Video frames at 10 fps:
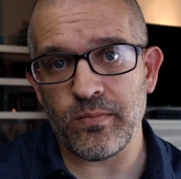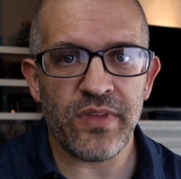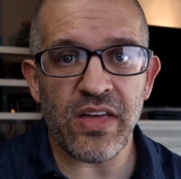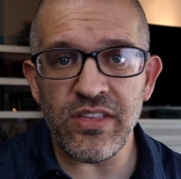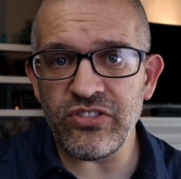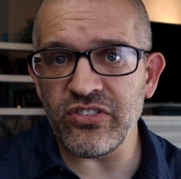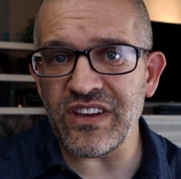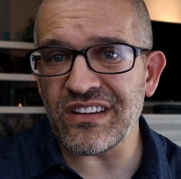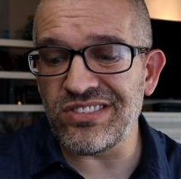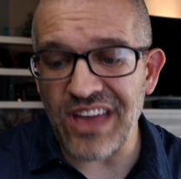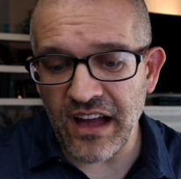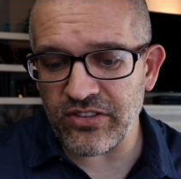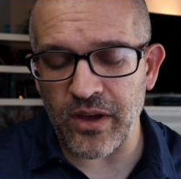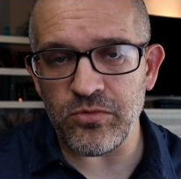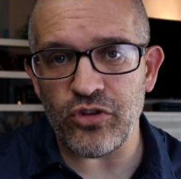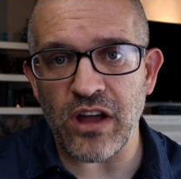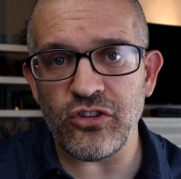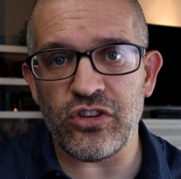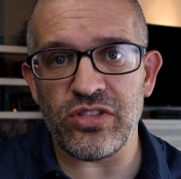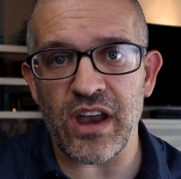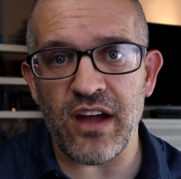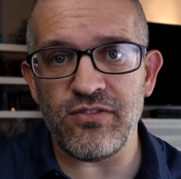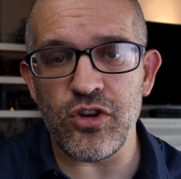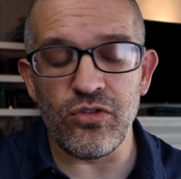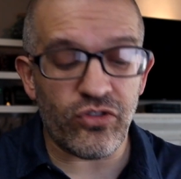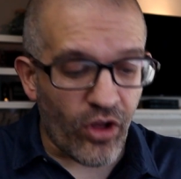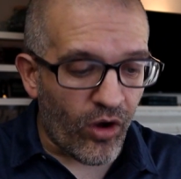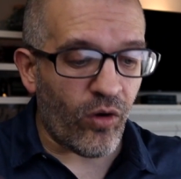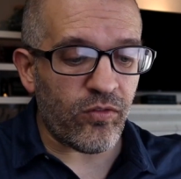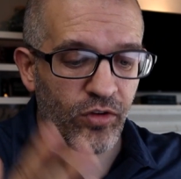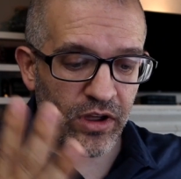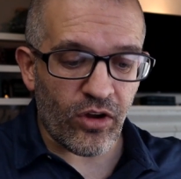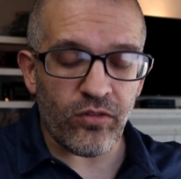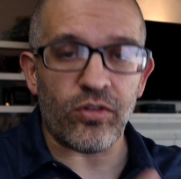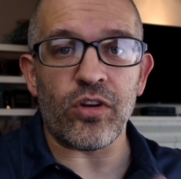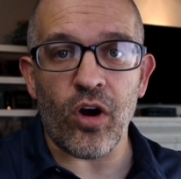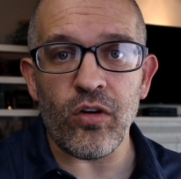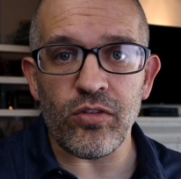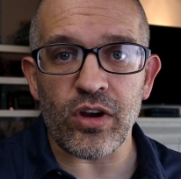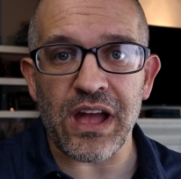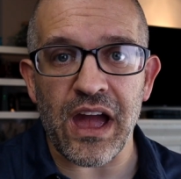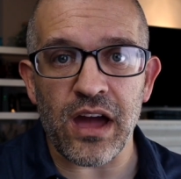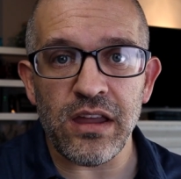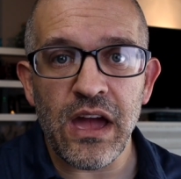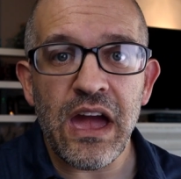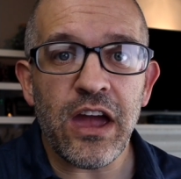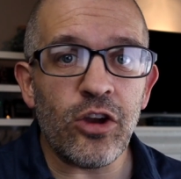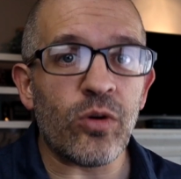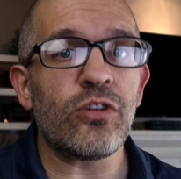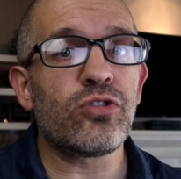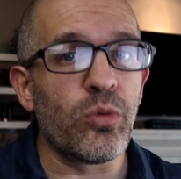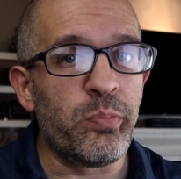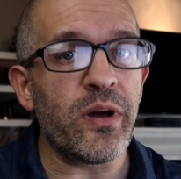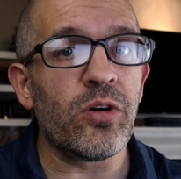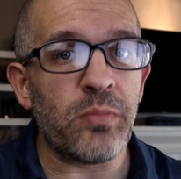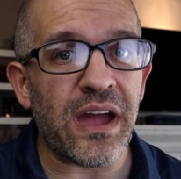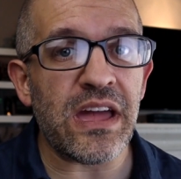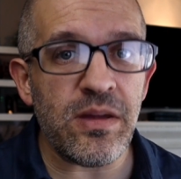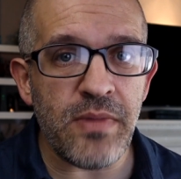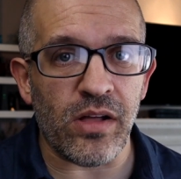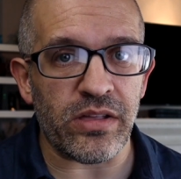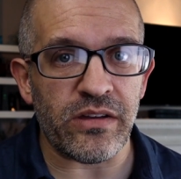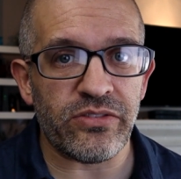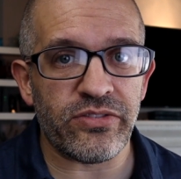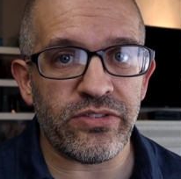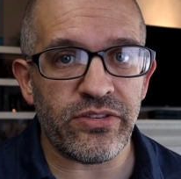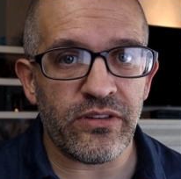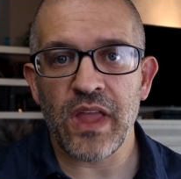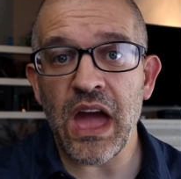And this is the exact same strategy that I've used over and over and over again in order to build my email lists.